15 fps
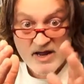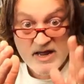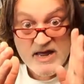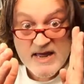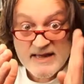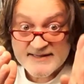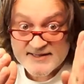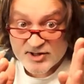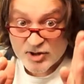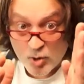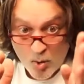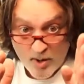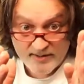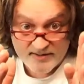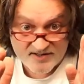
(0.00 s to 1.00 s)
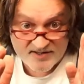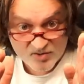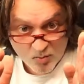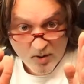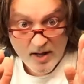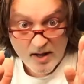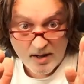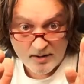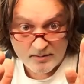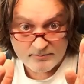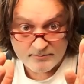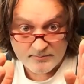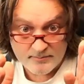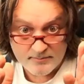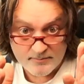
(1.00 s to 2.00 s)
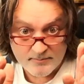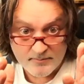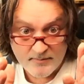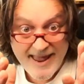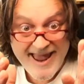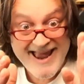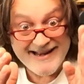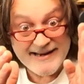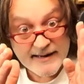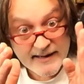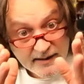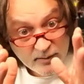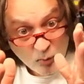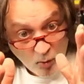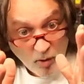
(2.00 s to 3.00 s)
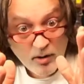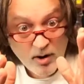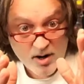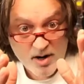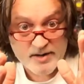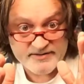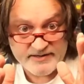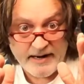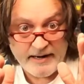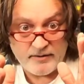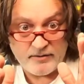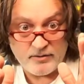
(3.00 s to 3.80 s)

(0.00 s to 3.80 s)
it's going to swell and it will cause it